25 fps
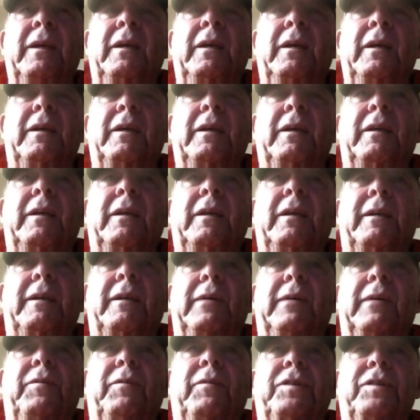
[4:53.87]
And then I
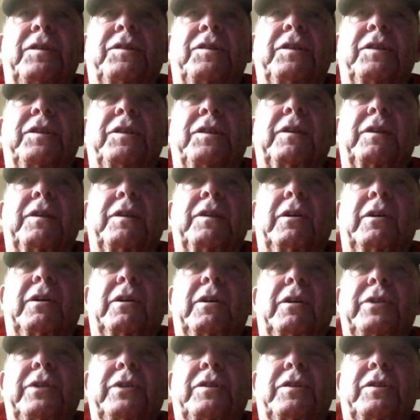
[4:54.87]
was an assistant coach at
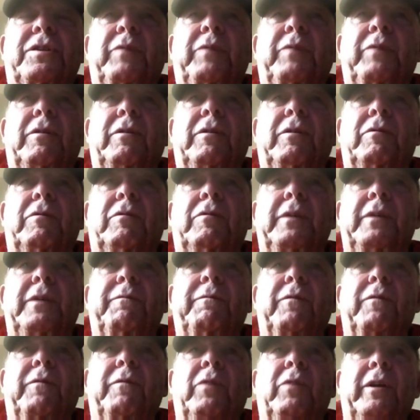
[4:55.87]
Sweet Home for
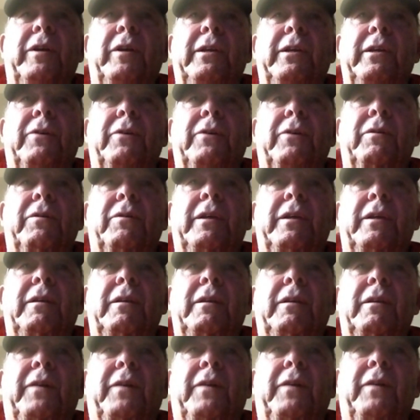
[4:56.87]
1 year. Then the
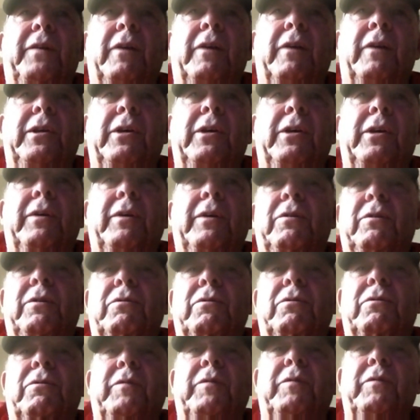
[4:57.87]
following year, I took
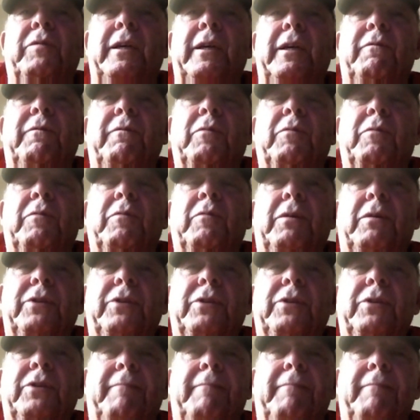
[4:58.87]
over the head football job.